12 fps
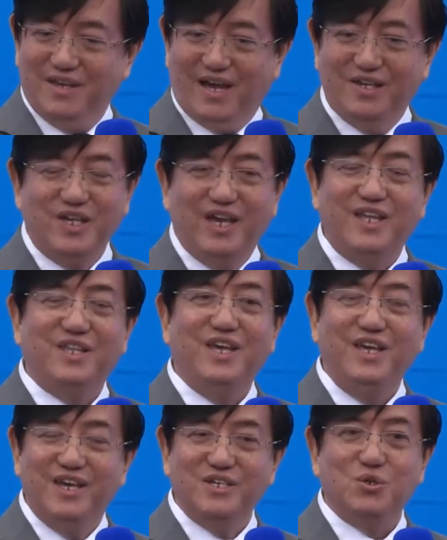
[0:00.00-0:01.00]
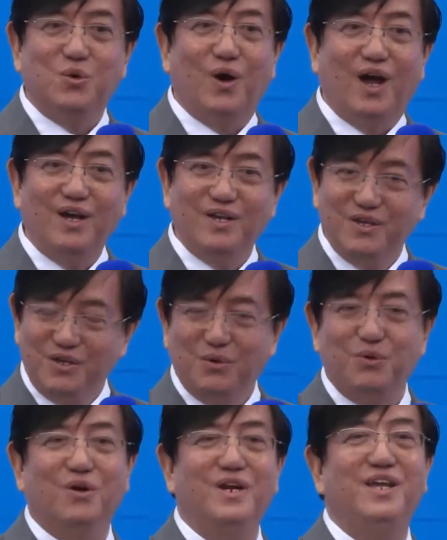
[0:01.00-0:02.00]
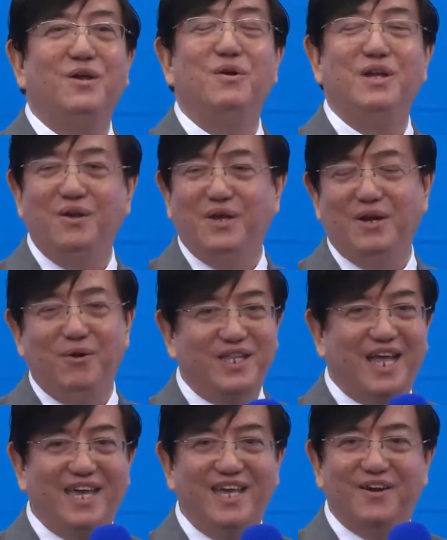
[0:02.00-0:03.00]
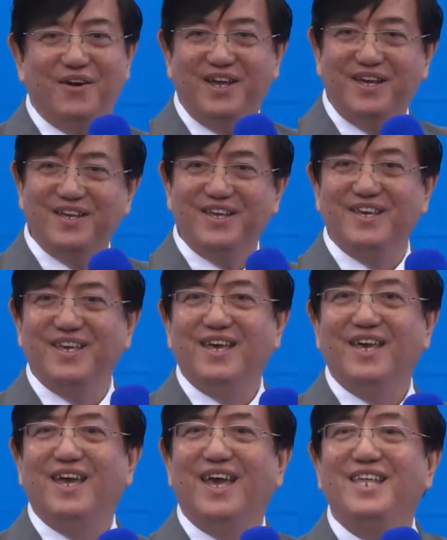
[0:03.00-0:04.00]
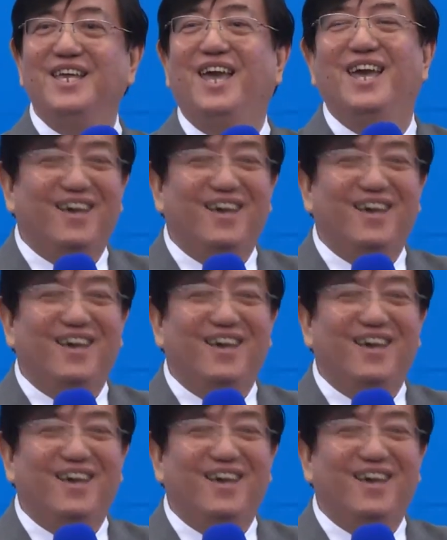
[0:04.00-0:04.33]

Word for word: I said, 18 years old, you can retire already.